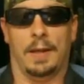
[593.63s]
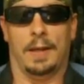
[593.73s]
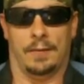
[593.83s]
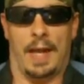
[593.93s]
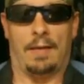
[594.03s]

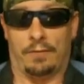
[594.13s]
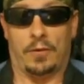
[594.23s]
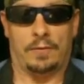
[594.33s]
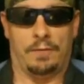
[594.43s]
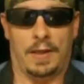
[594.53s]
in that
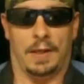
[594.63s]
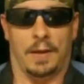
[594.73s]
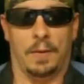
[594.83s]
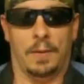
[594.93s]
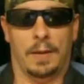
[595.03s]
first video
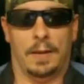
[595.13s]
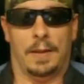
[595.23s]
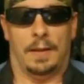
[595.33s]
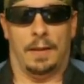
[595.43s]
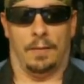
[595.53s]

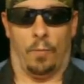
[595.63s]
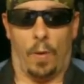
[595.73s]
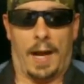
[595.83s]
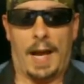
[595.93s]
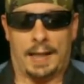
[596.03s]
of
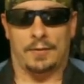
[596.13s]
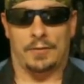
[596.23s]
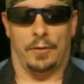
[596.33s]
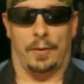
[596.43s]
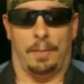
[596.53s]
what I
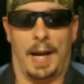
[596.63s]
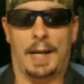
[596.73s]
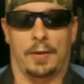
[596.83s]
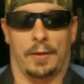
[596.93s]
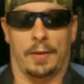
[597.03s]
consider a biker.